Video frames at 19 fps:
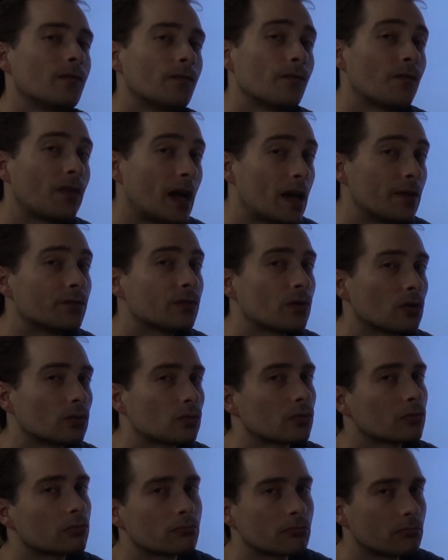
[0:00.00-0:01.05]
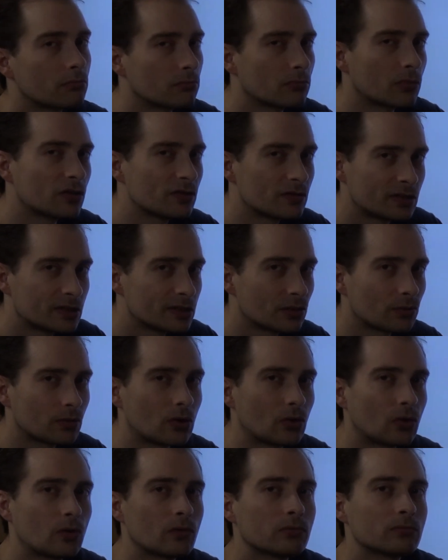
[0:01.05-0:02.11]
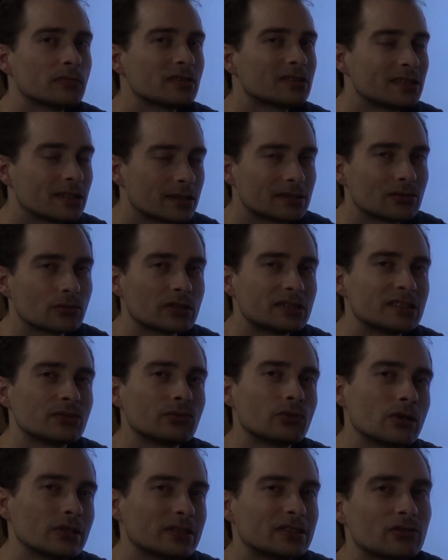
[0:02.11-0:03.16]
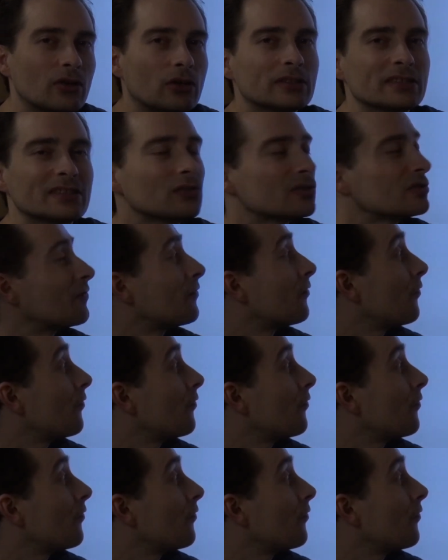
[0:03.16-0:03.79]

5.0, 6.0 and so on. So the